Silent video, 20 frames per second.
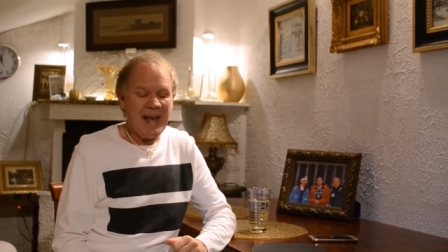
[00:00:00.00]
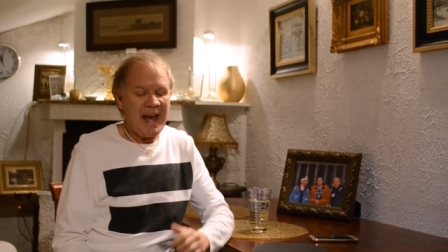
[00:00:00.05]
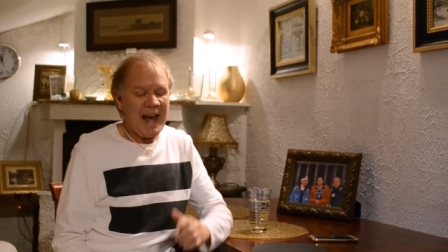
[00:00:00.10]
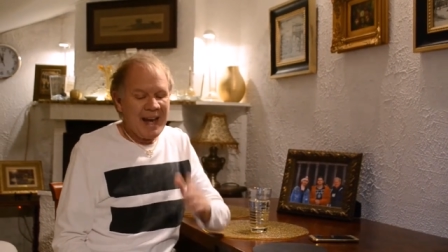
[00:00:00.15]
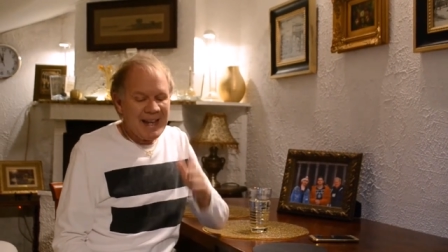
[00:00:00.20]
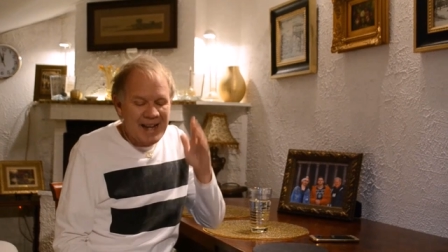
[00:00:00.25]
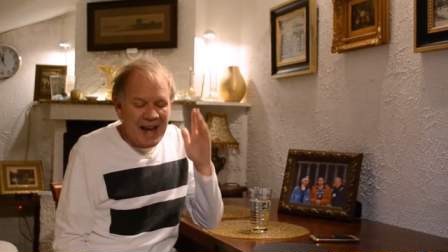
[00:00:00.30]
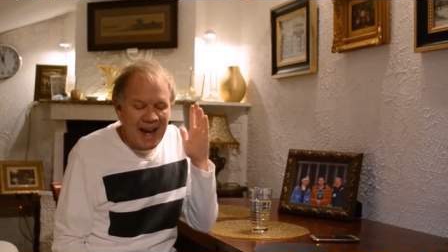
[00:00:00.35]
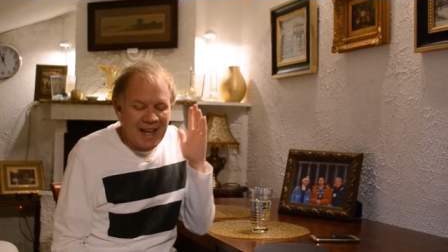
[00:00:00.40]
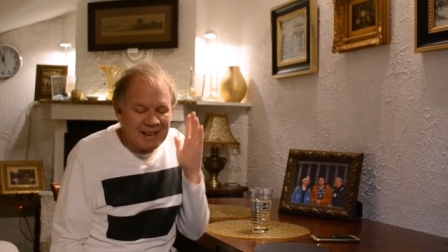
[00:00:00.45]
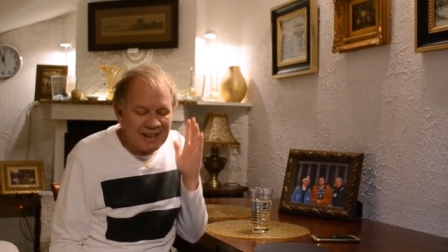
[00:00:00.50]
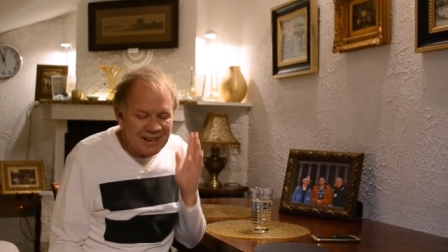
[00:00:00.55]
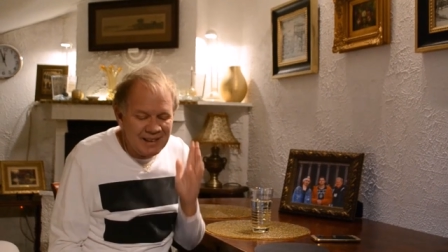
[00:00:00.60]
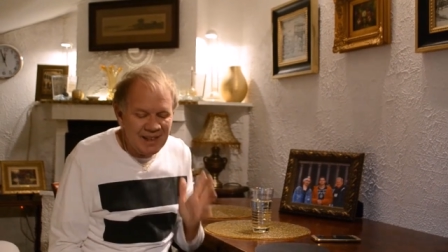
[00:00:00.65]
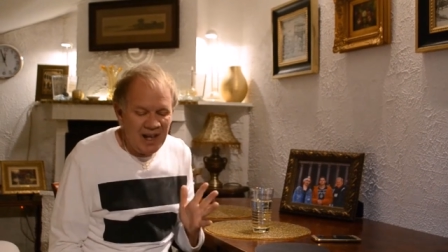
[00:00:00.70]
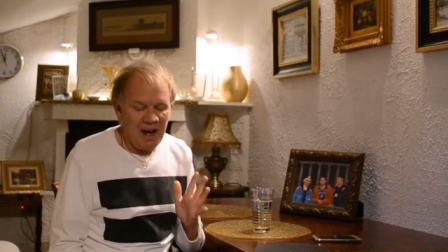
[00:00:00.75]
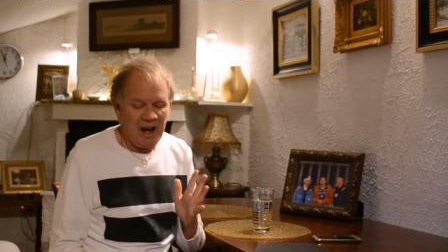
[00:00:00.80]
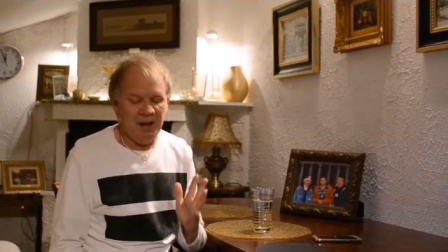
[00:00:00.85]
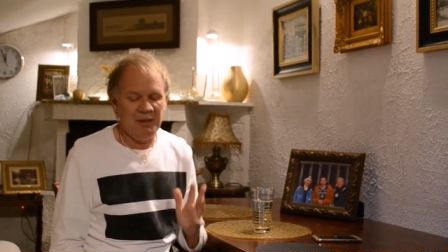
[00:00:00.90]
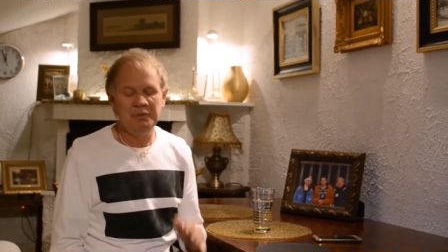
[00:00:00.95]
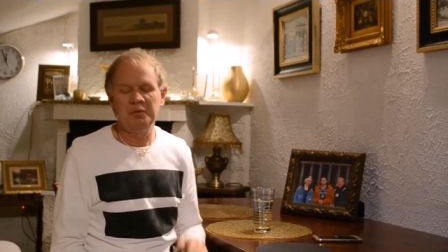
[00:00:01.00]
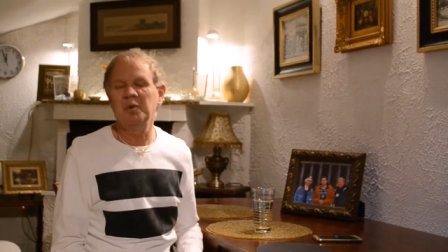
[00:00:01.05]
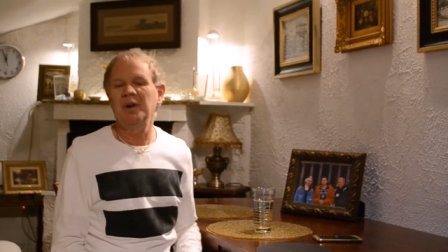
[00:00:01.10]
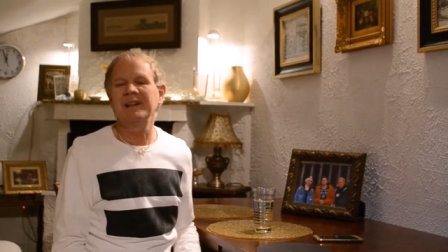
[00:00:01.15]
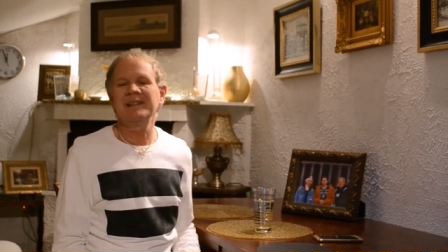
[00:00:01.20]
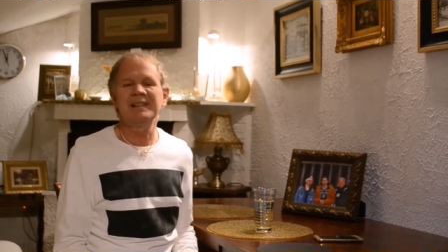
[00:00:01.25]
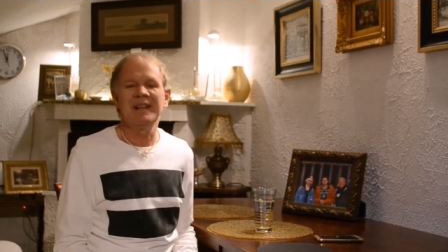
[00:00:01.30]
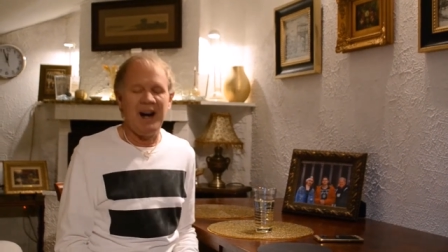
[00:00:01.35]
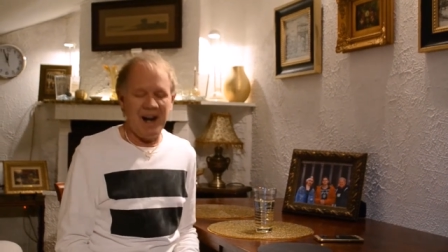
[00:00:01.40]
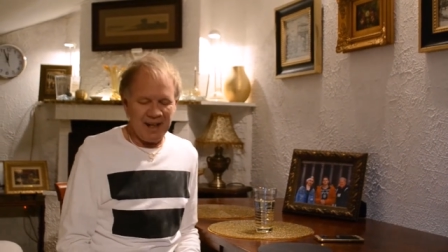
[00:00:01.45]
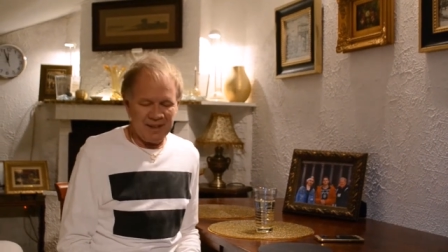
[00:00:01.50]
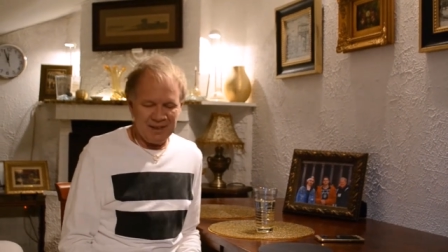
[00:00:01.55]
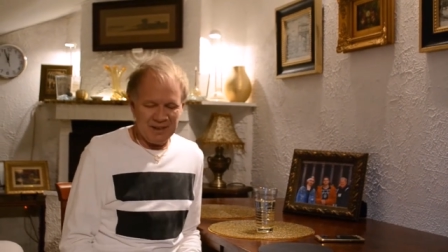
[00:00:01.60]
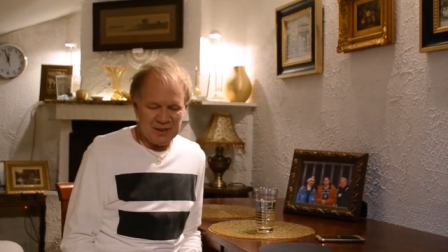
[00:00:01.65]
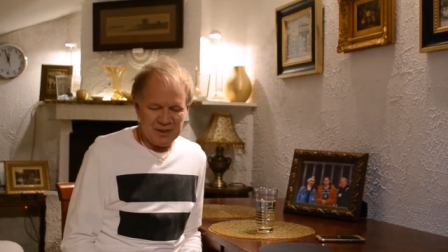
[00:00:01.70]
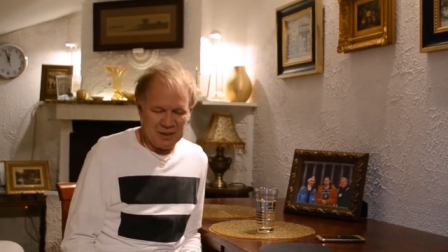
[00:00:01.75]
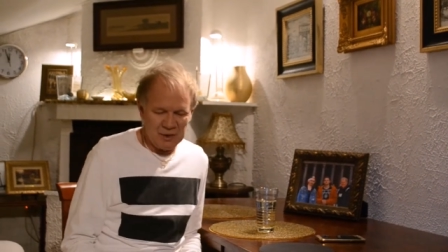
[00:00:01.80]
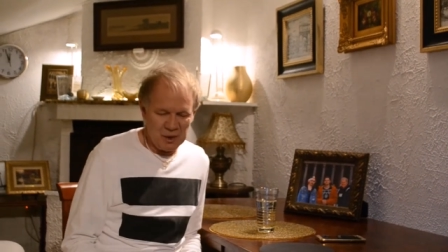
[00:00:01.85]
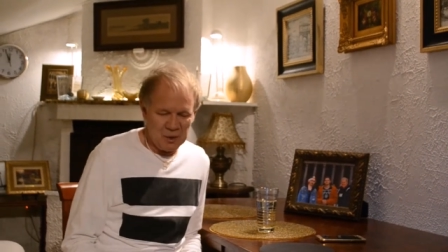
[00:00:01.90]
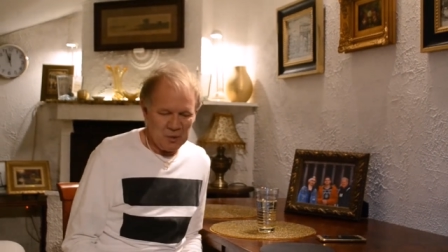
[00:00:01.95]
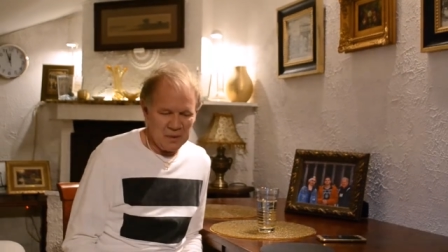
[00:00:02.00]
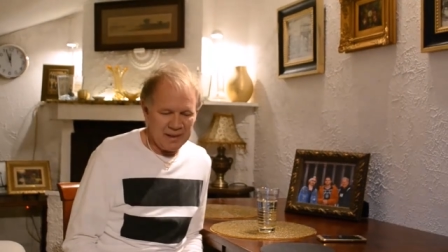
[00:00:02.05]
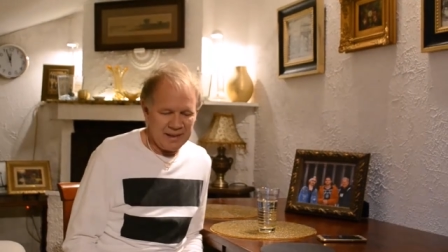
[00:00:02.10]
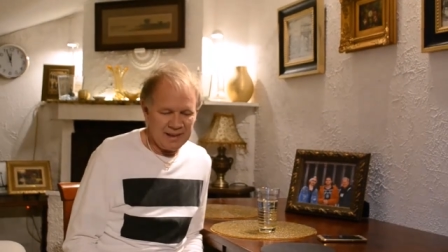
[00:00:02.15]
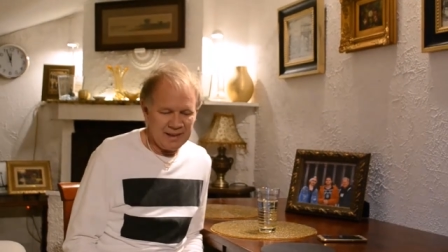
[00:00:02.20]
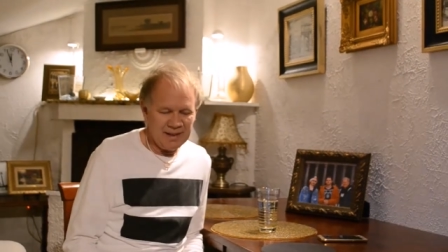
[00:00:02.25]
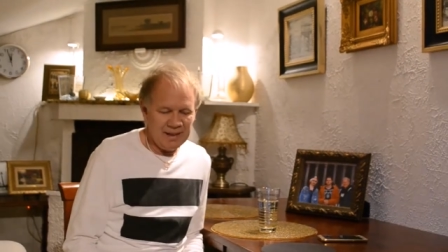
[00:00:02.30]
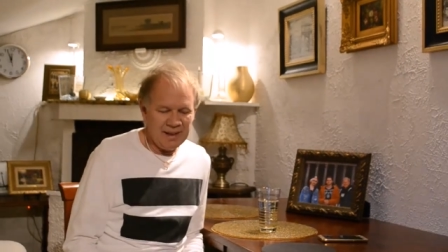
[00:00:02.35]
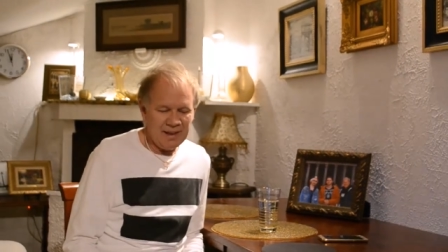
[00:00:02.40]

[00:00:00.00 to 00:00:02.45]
and I love what God is doing.